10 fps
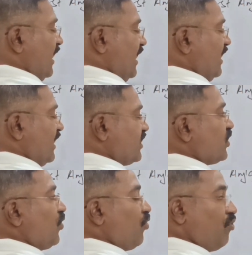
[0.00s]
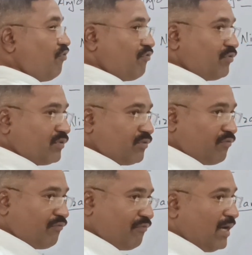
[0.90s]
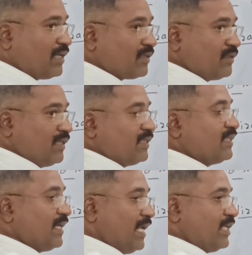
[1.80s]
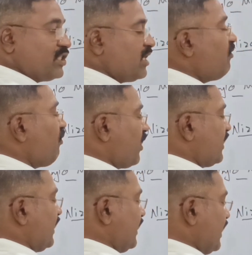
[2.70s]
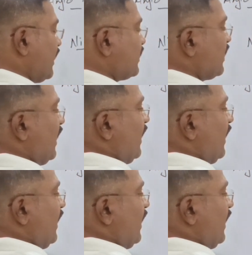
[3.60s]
English who felt the danger, what he does,